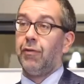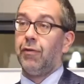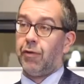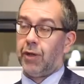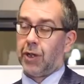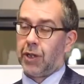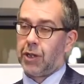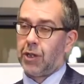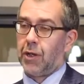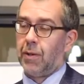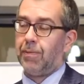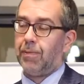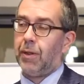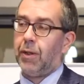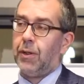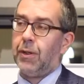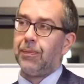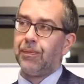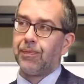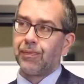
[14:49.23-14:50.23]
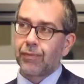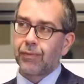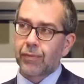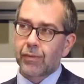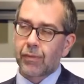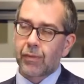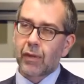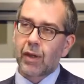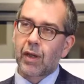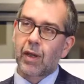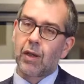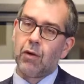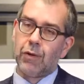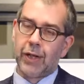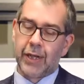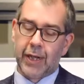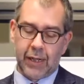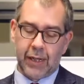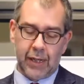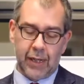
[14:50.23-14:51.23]
For example,
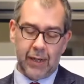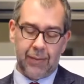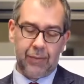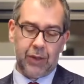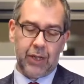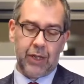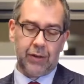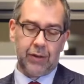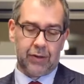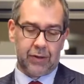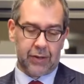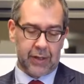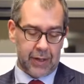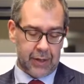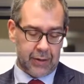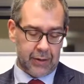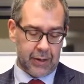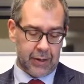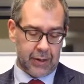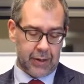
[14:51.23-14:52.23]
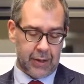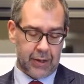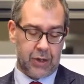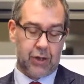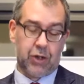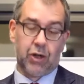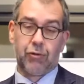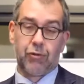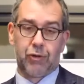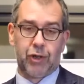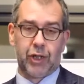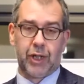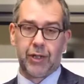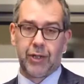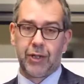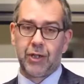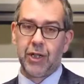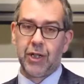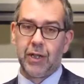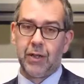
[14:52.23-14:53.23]
when they claim the entire uh, South
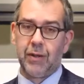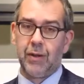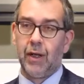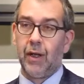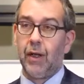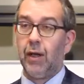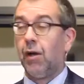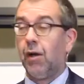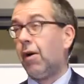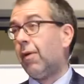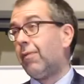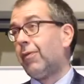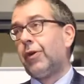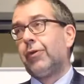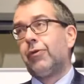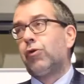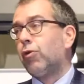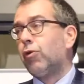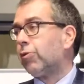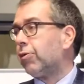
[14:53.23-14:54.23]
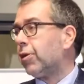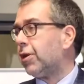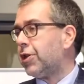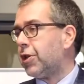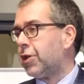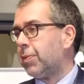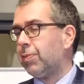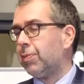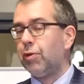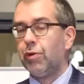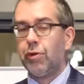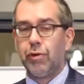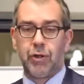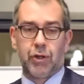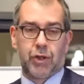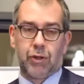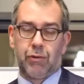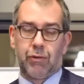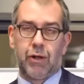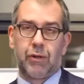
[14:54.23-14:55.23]
China Sea on, on totally
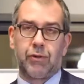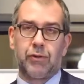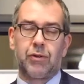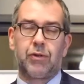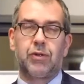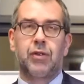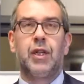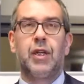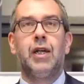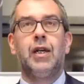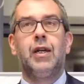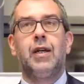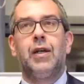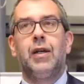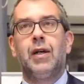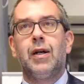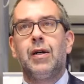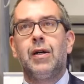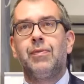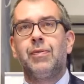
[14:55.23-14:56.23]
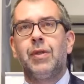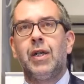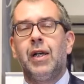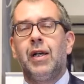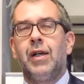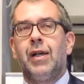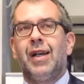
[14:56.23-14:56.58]
spurious grounds. Um,